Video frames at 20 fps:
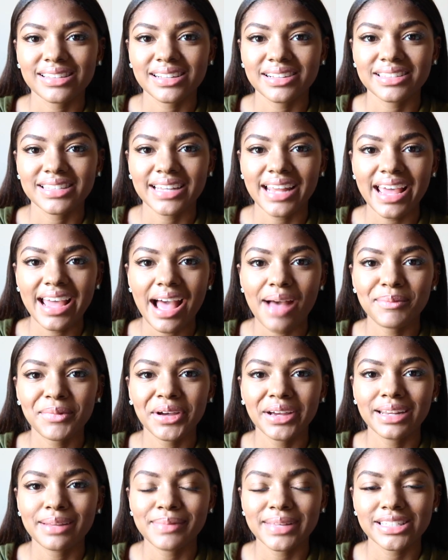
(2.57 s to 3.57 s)
So today I'm
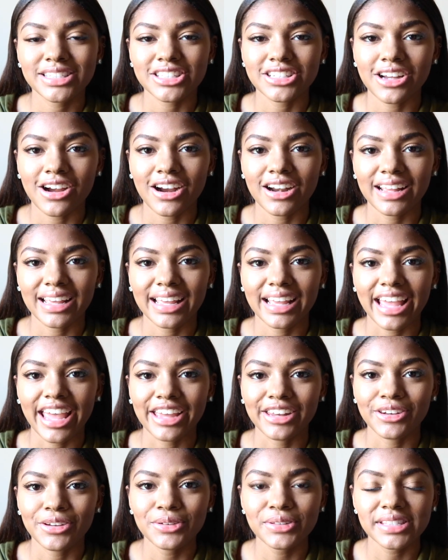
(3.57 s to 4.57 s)
going to be starting
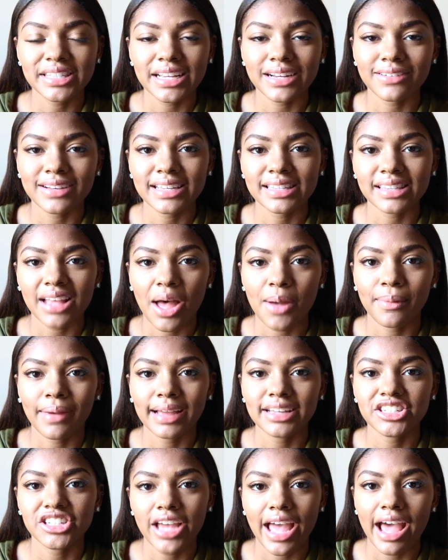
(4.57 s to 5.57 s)
a new series on
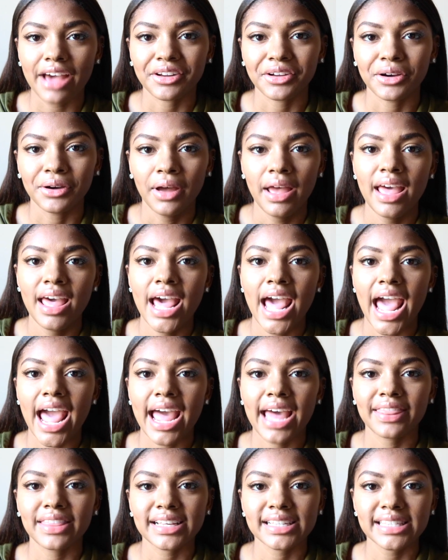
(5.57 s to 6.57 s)
my channel,
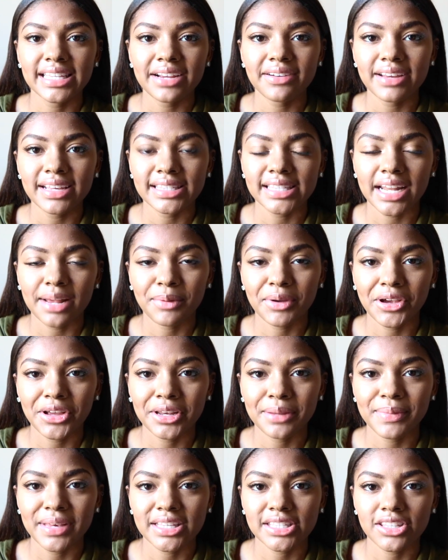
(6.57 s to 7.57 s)
and the series that I'm
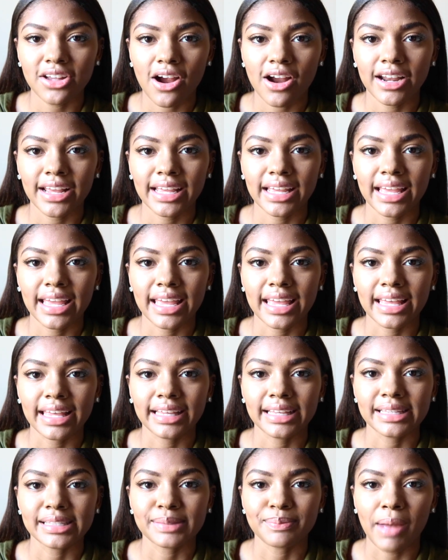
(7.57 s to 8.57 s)
going to be starting
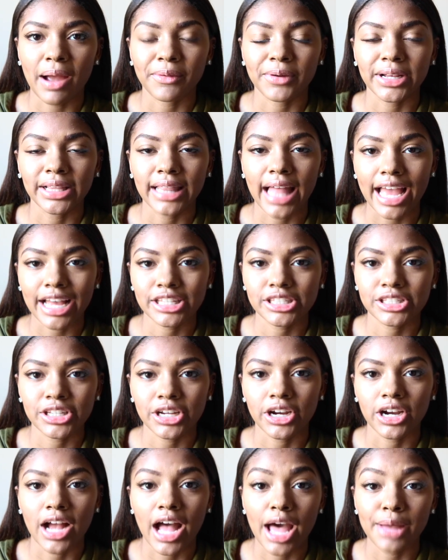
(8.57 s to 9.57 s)
is my
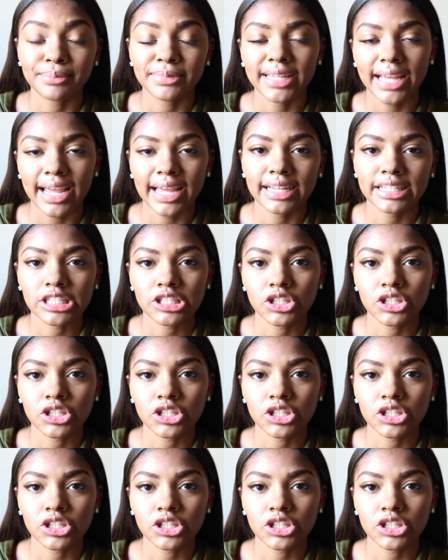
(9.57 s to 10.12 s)
relaxer update.